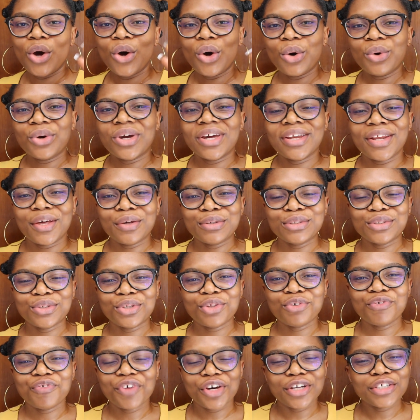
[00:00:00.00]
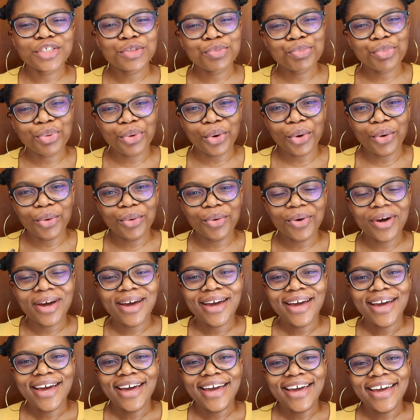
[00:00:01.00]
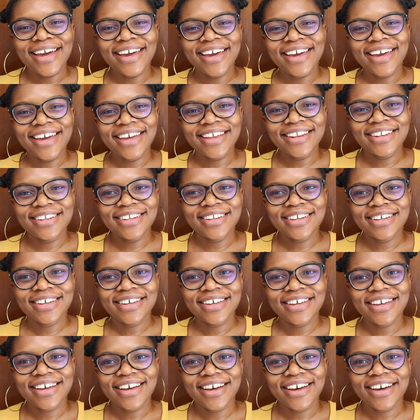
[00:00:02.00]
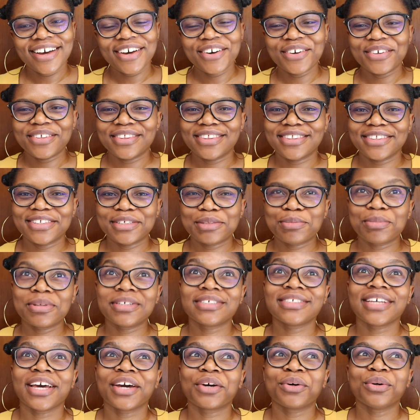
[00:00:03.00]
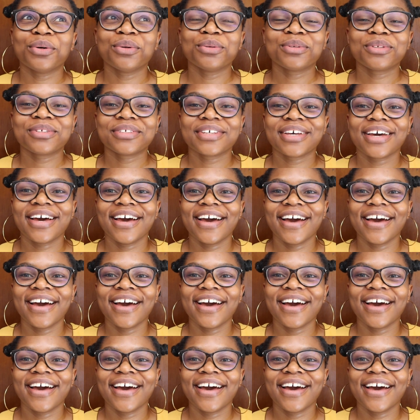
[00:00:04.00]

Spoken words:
Okay, now, so the first pro in... Oh, this place echoes.